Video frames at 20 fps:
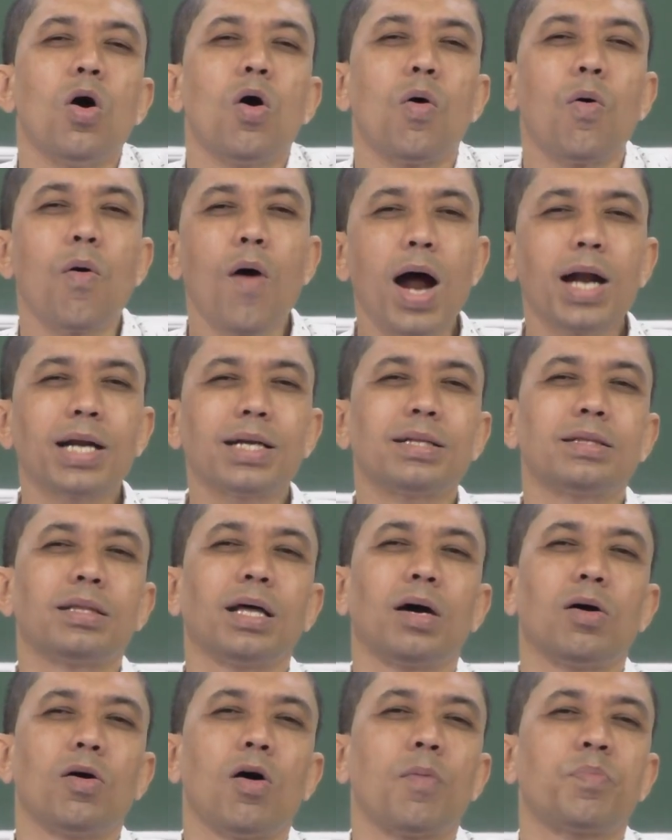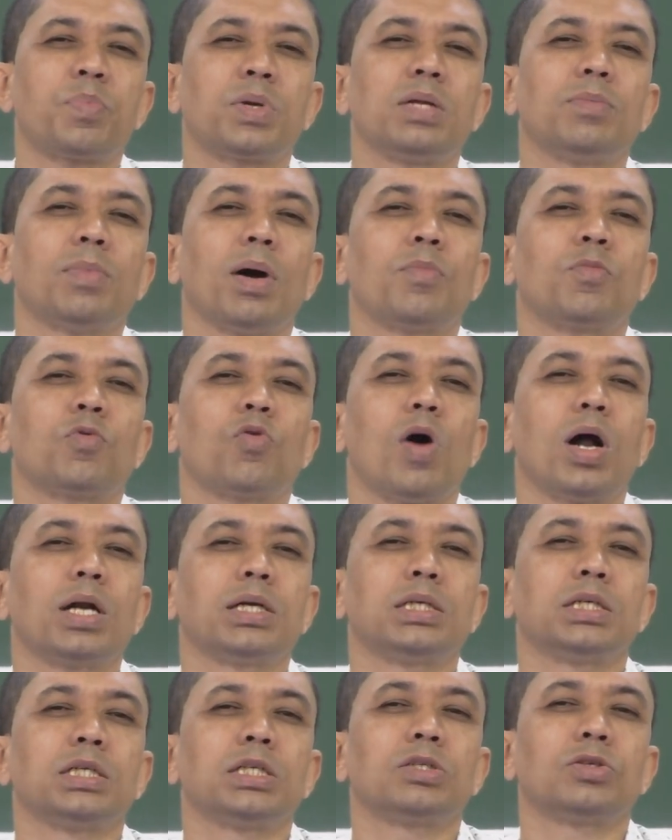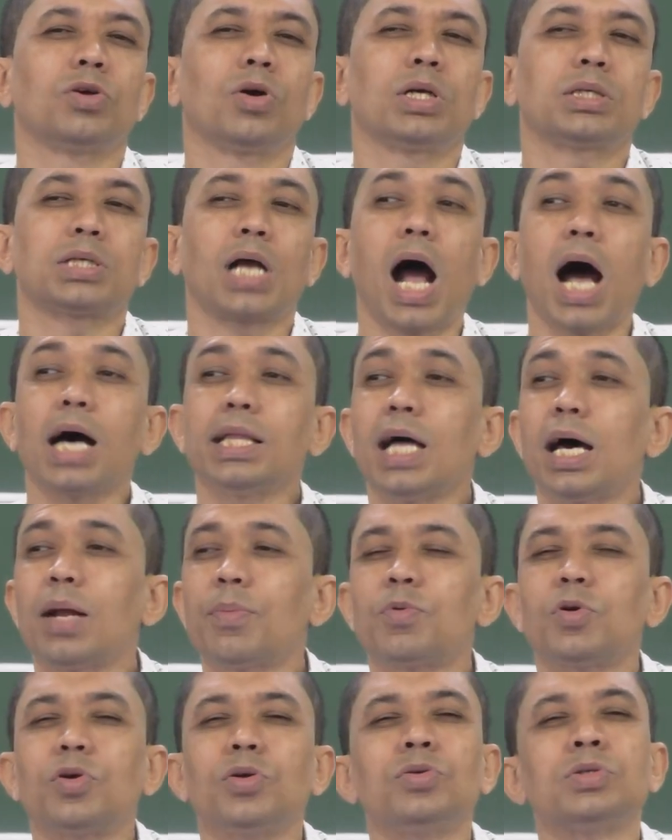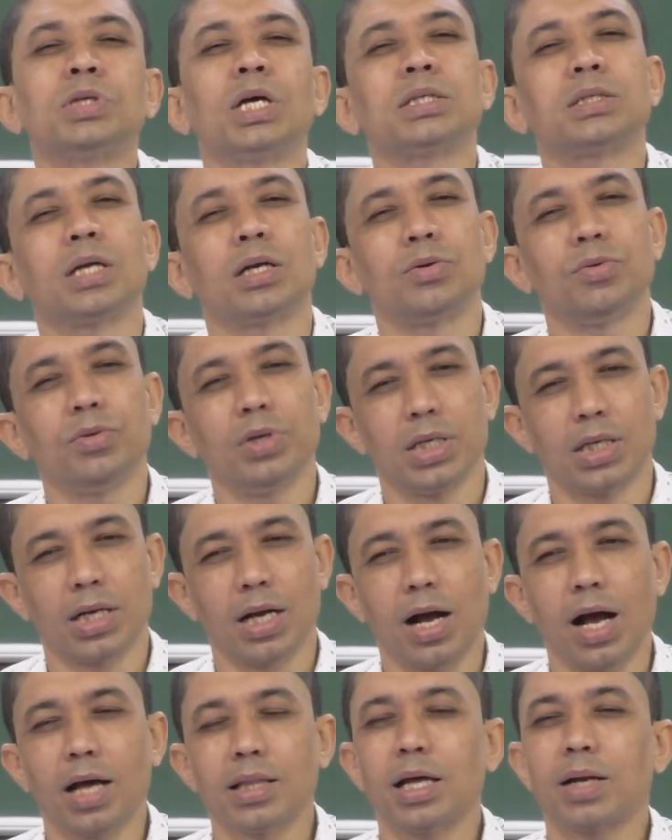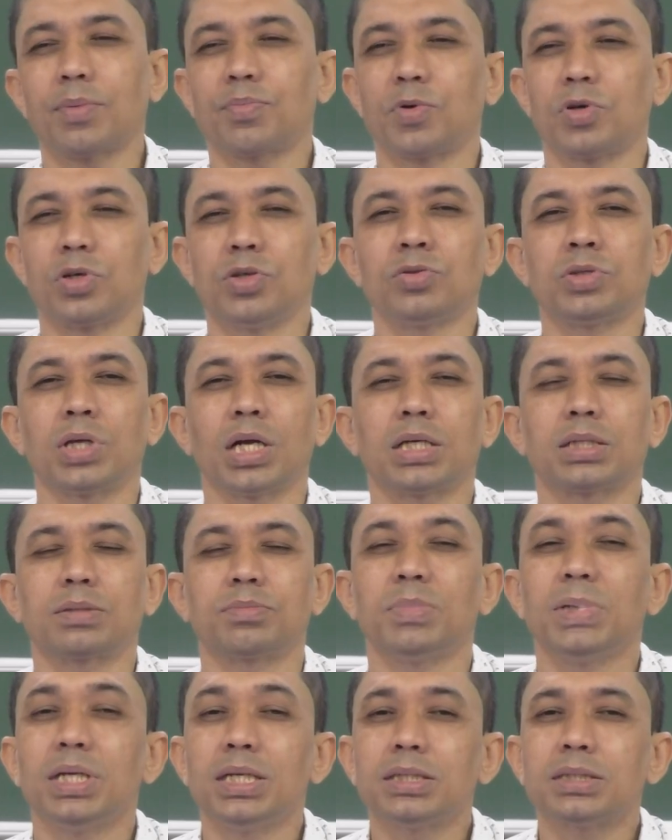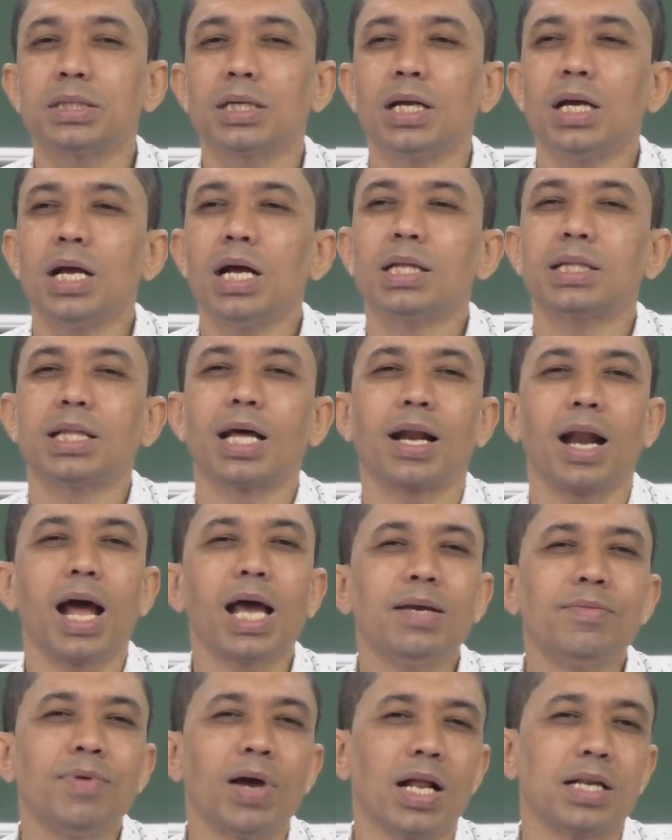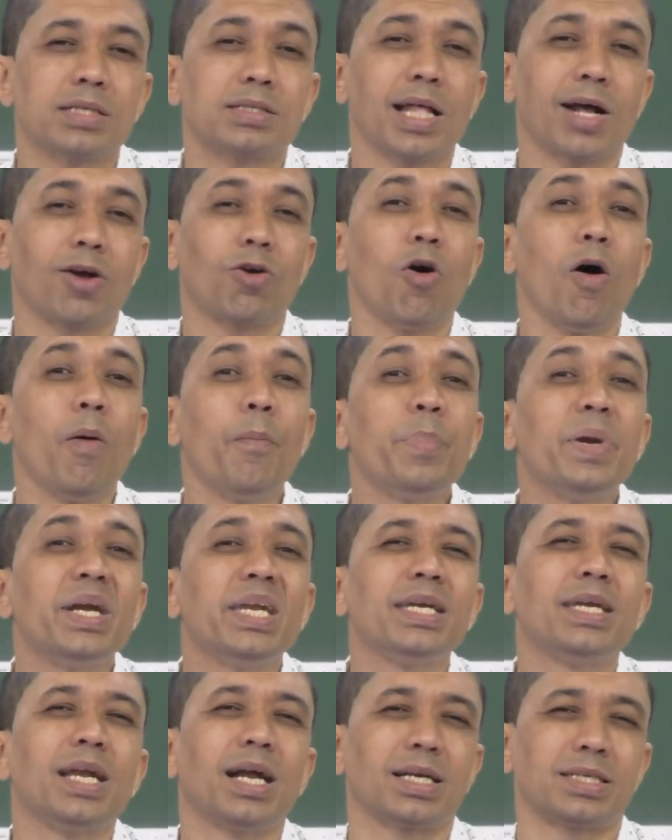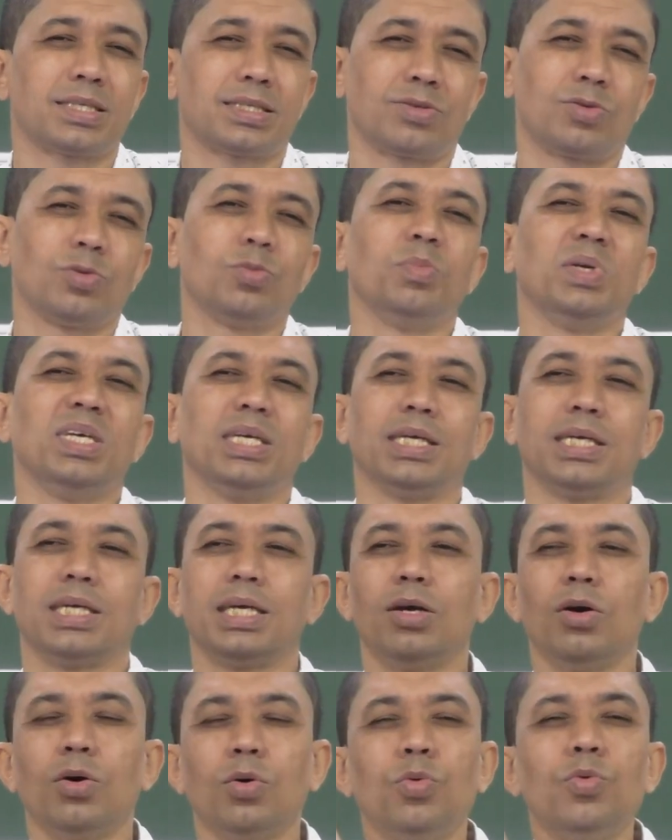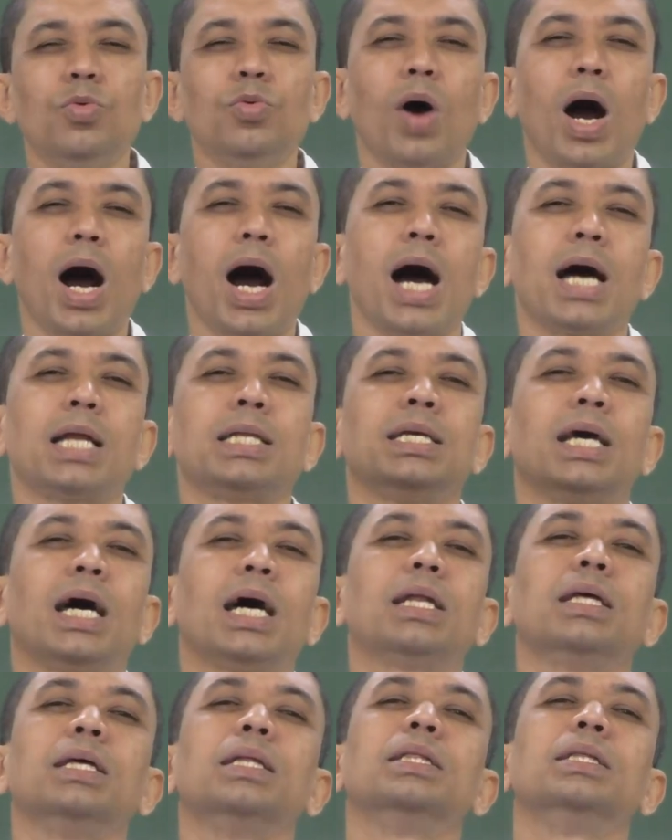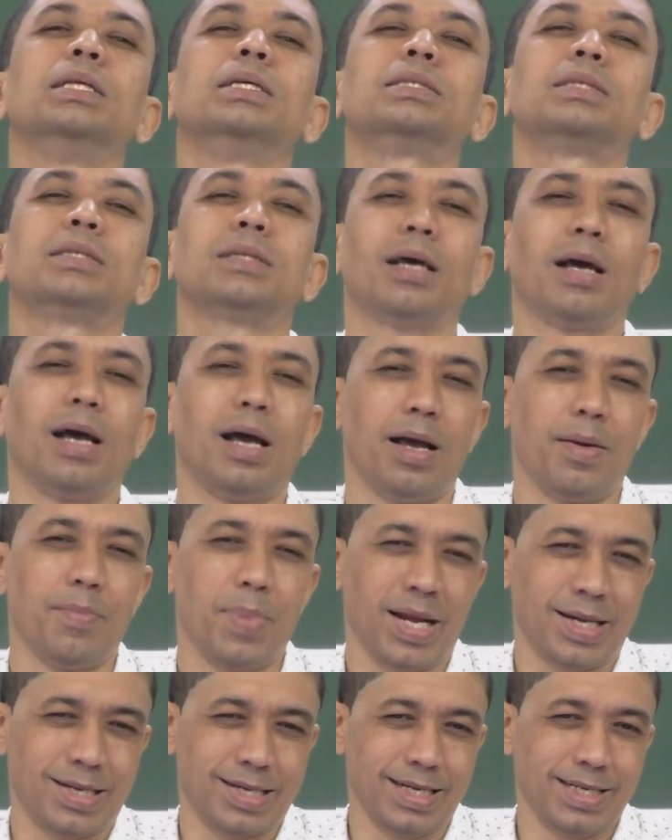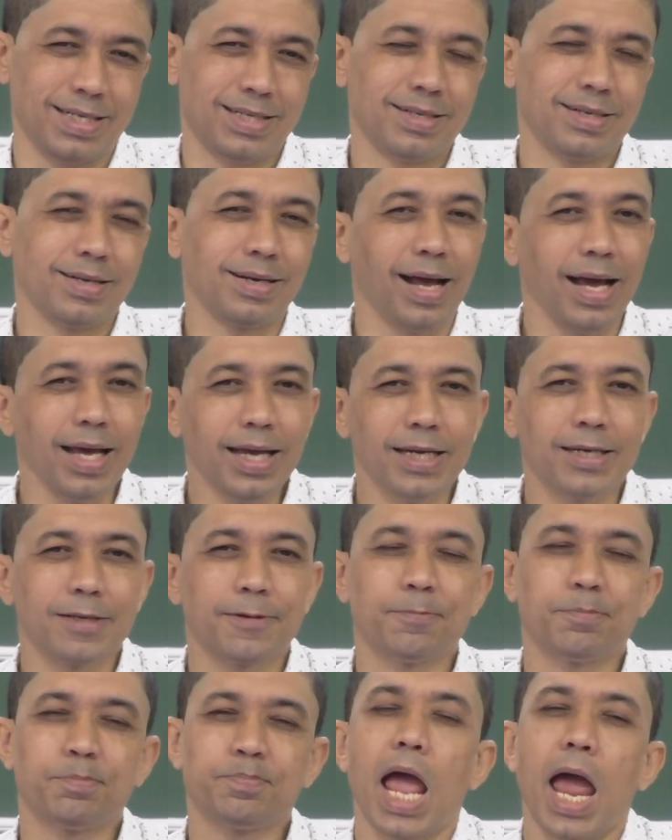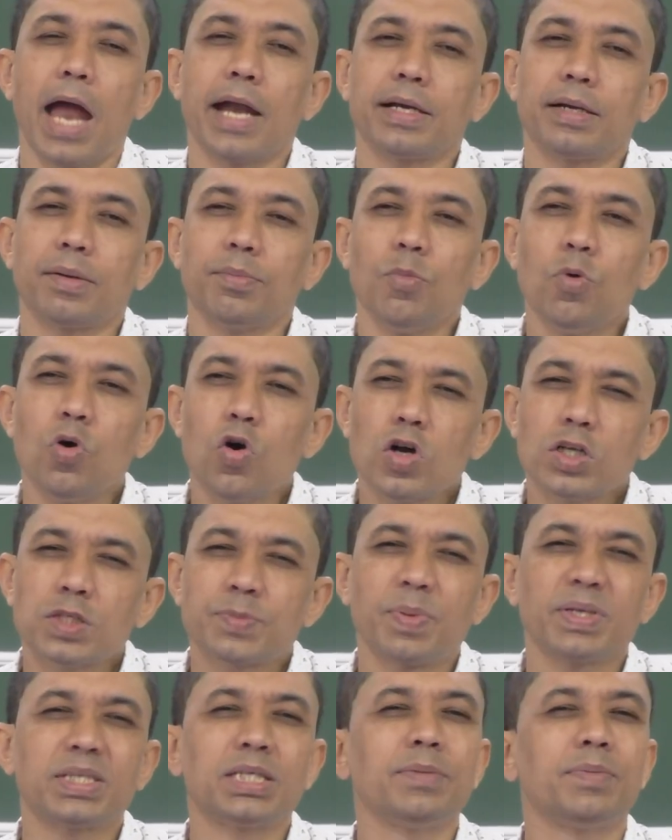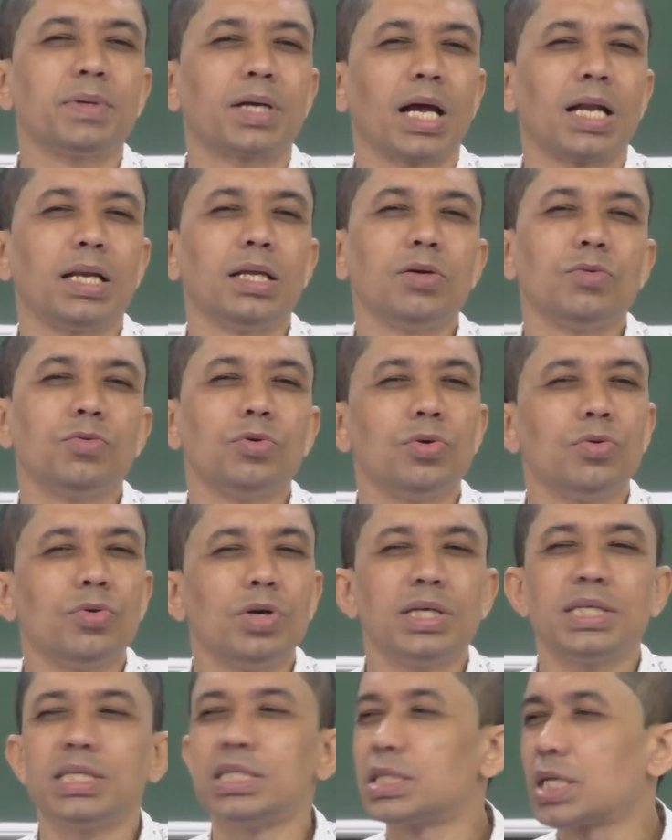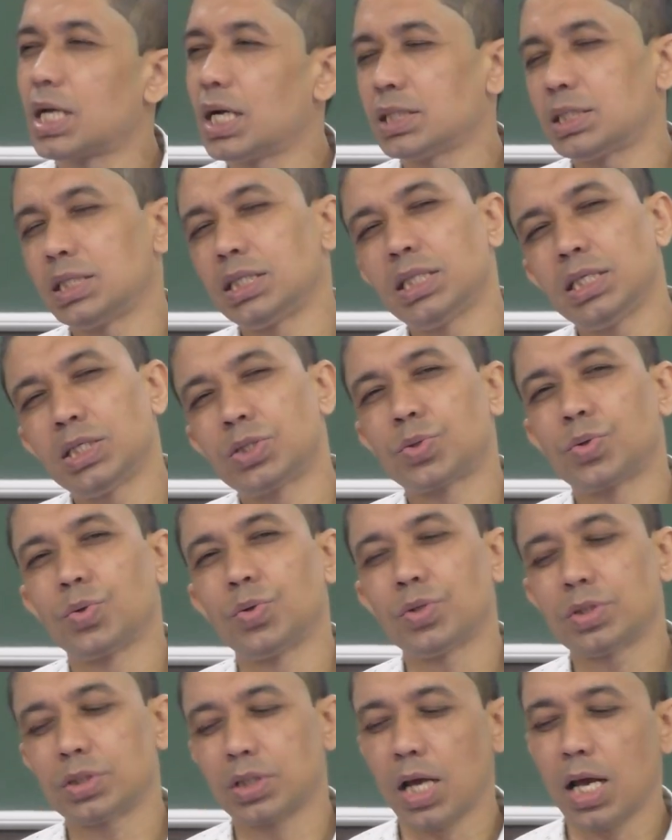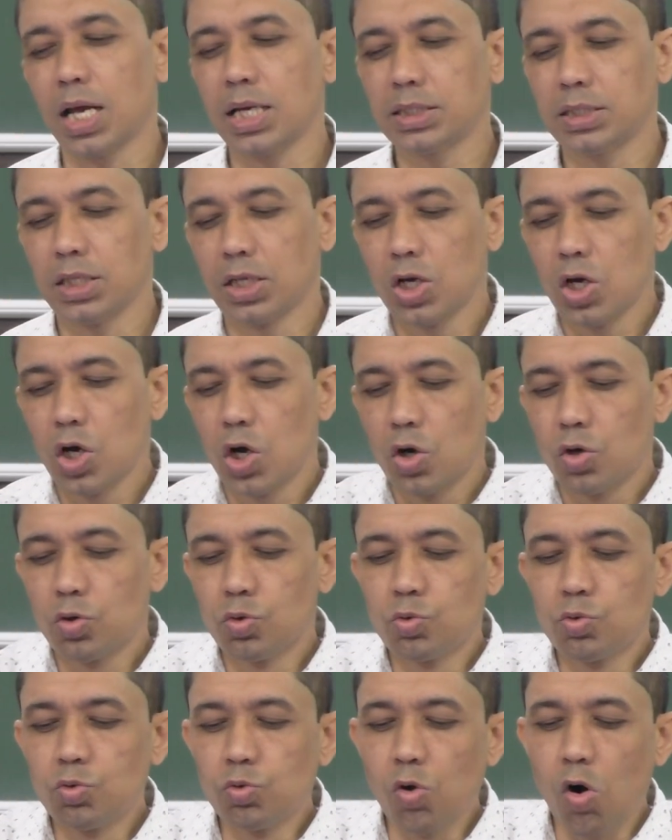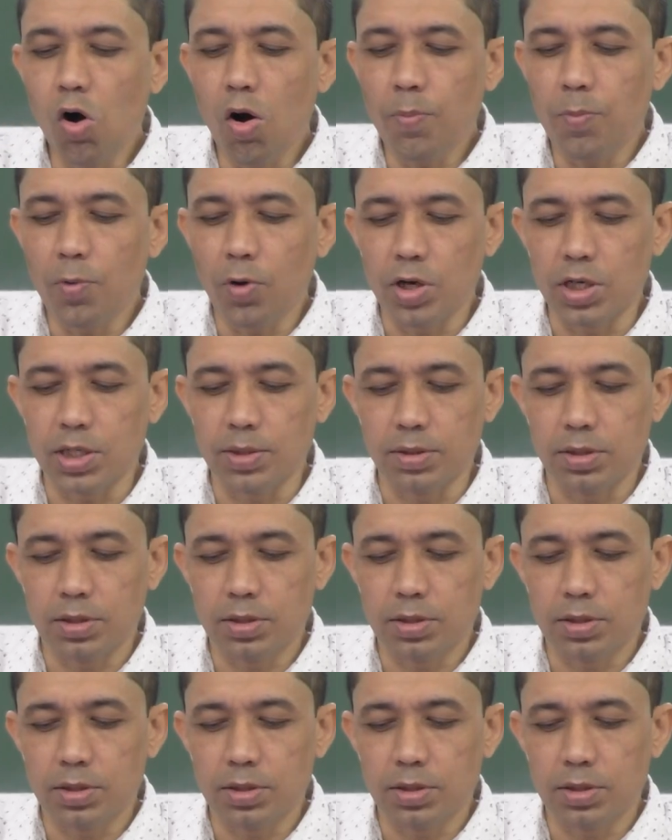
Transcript: what the optimum quantity choice other producers are doing. Other producers means the rivals, the competitors to me who are here in this uh, market, right. And more specifically, we will discuss in this course as duopoly,